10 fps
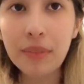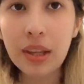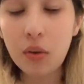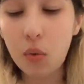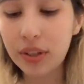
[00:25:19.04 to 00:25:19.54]

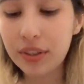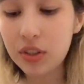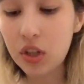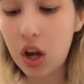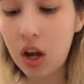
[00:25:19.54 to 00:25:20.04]
What
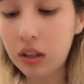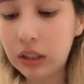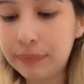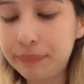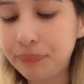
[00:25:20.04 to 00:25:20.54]
song?
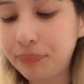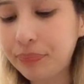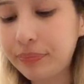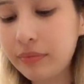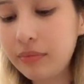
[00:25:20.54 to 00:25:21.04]

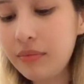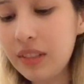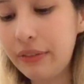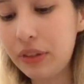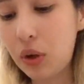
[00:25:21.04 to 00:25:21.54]
If
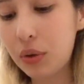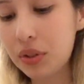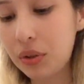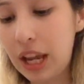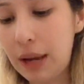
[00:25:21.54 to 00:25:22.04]
you also
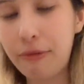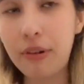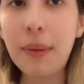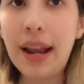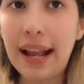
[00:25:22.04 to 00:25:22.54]
came from
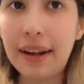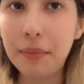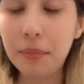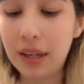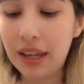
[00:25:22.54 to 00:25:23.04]

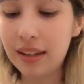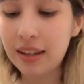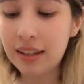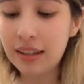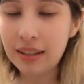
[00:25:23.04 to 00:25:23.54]
anime.
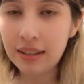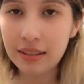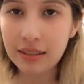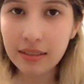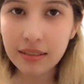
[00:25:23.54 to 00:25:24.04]

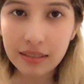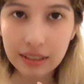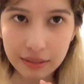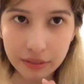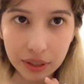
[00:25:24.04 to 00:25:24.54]

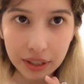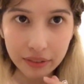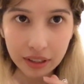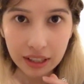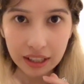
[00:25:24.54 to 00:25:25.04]
If you have
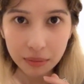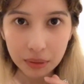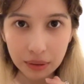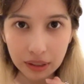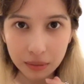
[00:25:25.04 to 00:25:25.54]
any anime
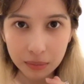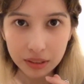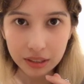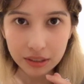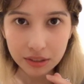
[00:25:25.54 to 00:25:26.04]

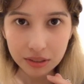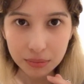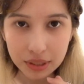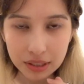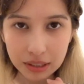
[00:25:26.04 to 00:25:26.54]
recommendations,
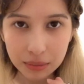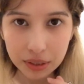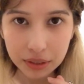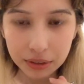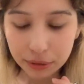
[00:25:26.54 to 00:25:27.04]
please let me know.